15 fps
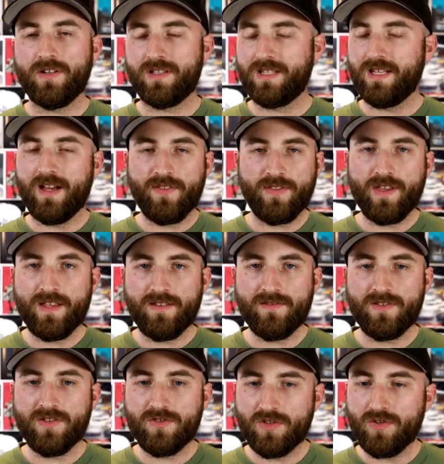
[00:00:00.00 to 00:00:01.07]
it's nothing
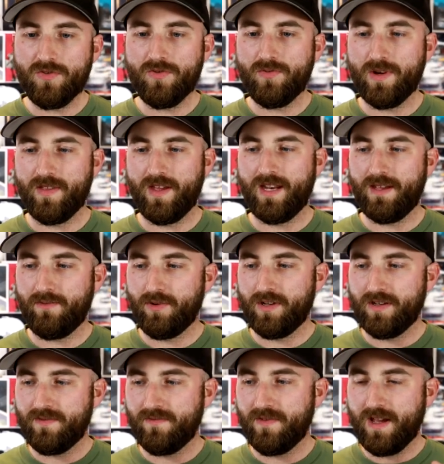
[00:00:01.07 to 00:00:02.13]
to do with
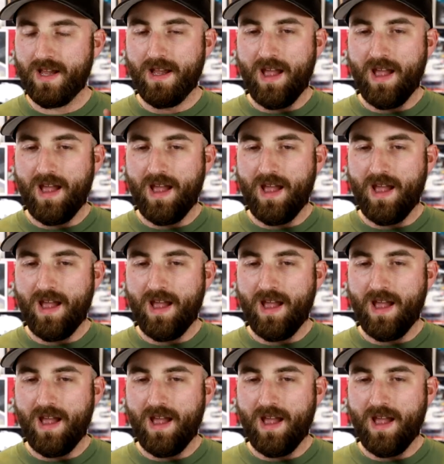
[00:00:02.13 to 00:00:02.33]
anyone